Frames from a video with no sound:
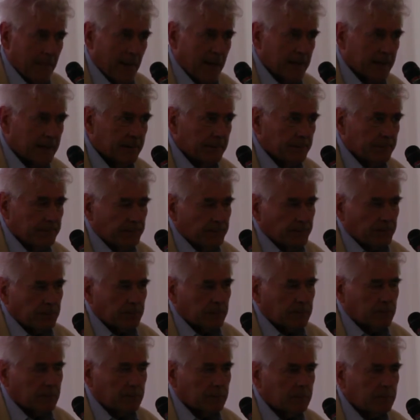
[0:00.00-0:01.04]
But
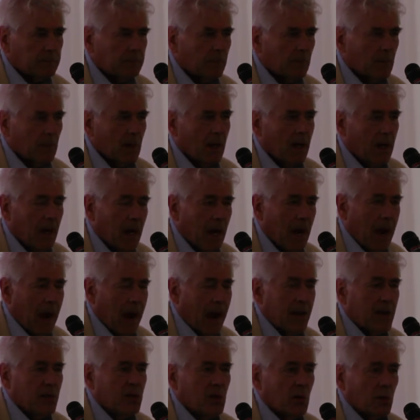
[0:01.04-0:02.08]

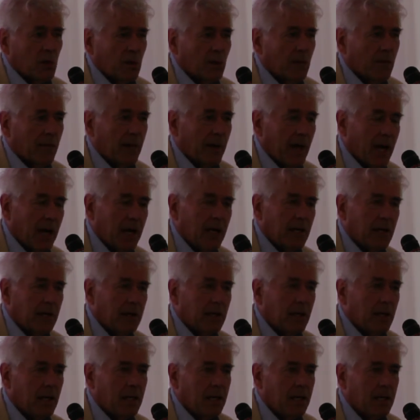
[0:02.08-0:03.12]
I sort of
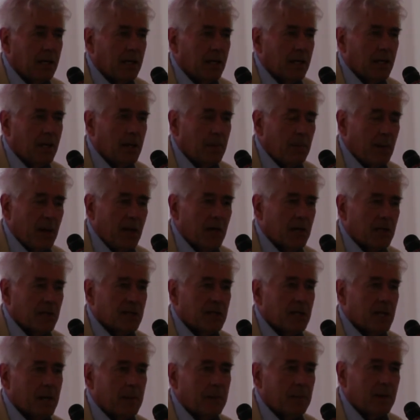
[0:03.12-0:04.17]
like the
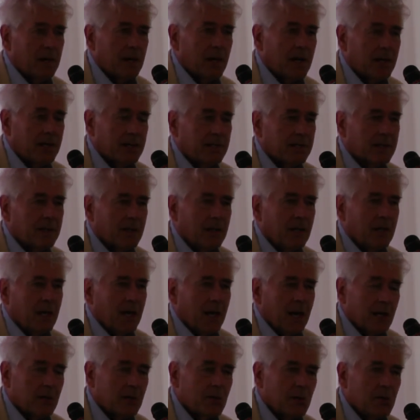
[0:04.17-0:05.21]
EPS number as
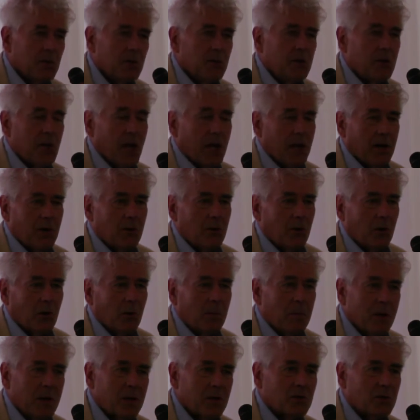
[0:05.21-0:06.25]
as a
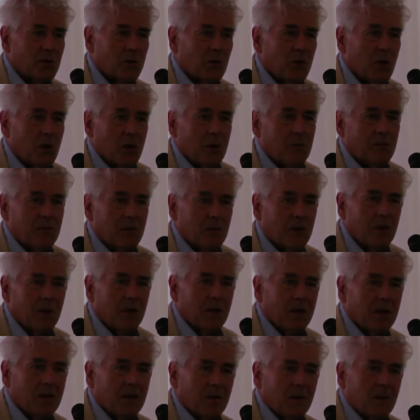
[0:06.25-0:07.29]
general measure of
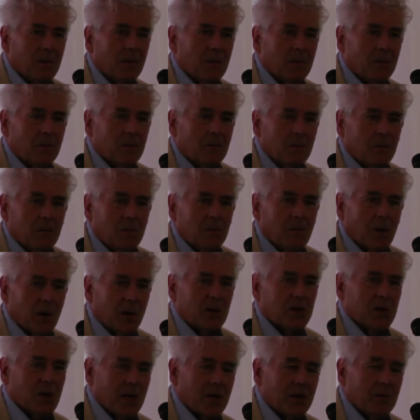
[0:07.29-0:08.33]

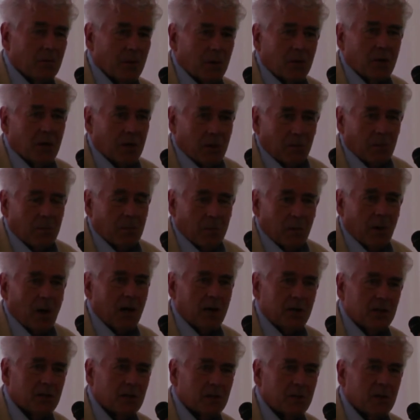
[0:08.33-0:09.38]
what a share, what the
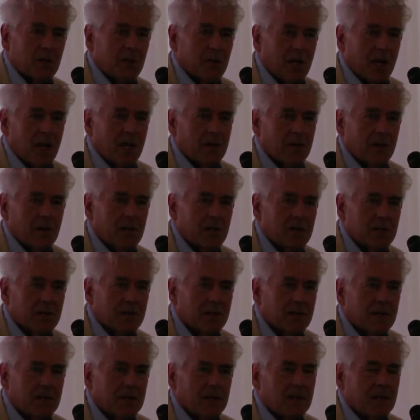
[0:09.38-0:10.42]
price of a share
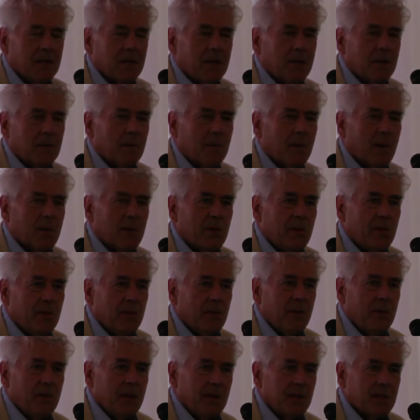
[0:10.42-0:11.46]
is,
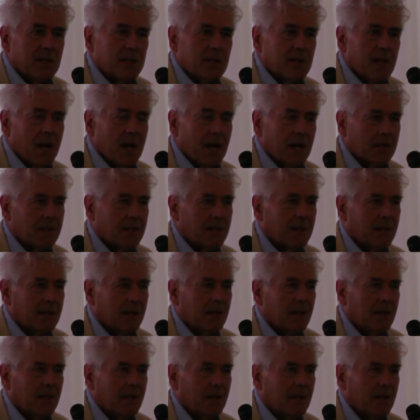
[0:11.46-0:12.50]
but it's
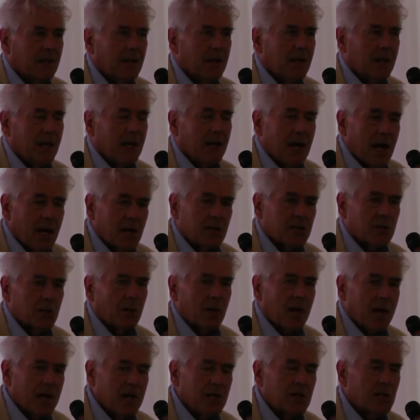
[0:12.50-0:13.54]
not in
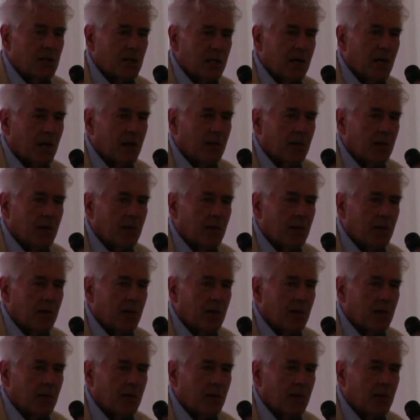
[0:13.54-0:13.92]
isolation.